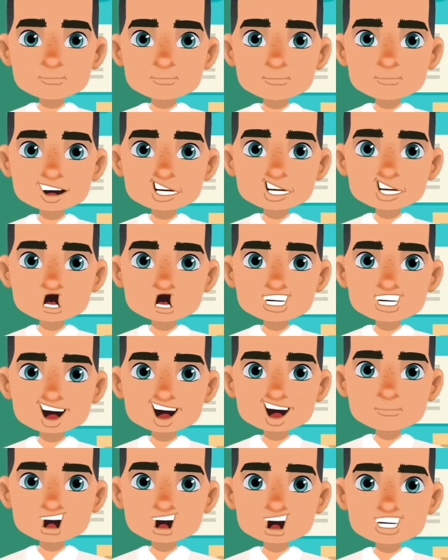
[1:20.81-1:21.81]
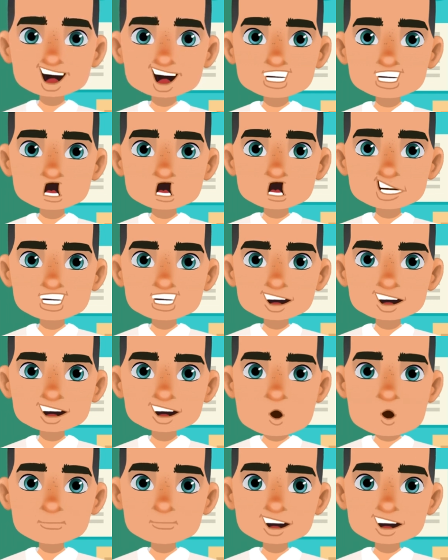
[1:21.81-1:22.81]
in the past and
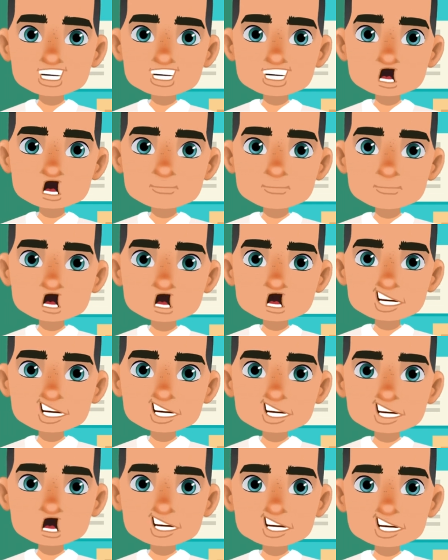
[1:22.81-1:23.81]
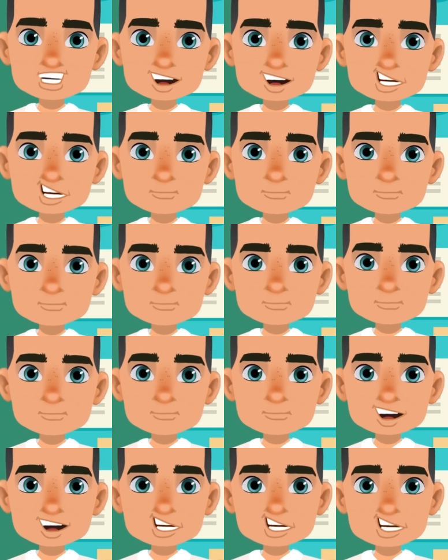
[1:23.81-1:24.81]
continues or does not continue
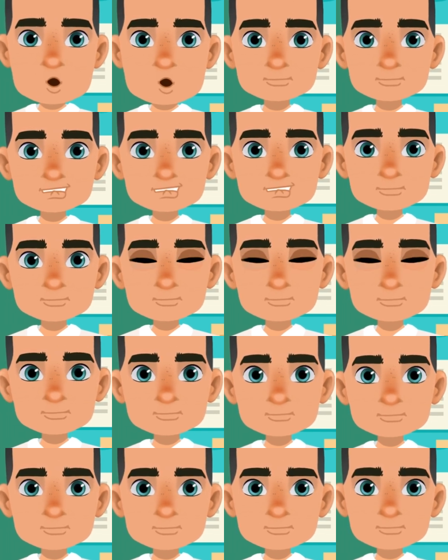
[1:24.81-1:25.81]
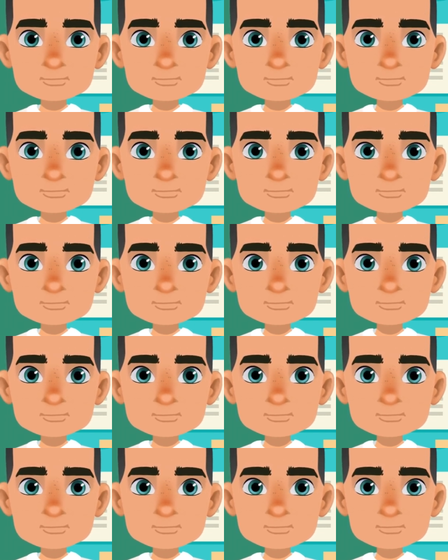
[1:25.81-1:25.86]
into the present.